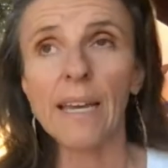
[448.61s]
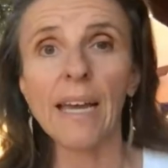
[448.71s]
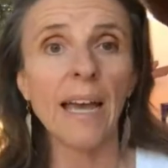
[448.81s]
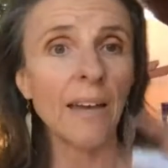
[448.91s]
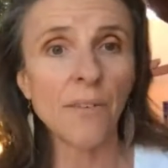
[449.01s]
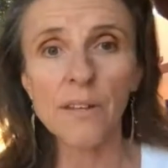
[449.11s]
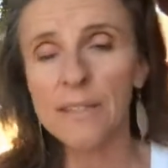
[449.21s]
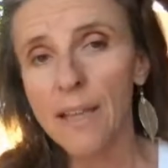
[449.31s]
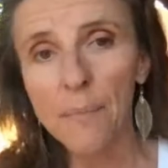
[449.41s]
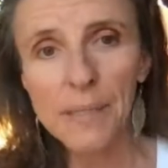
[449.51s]
Like, I have all
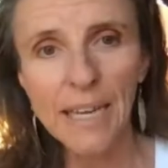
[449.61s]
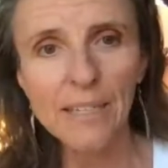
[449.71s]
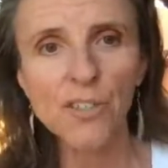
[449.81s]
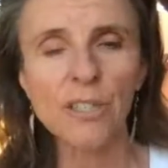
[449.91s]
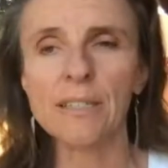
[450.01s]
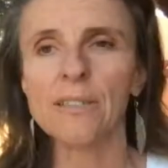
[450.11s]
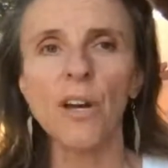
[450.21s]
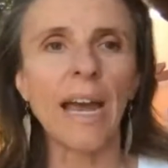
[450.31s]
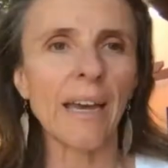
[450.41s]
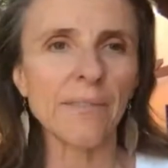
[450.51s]
these obligations, or
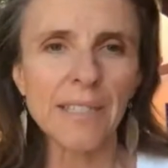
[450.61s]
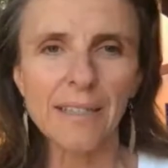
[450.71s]
I have to,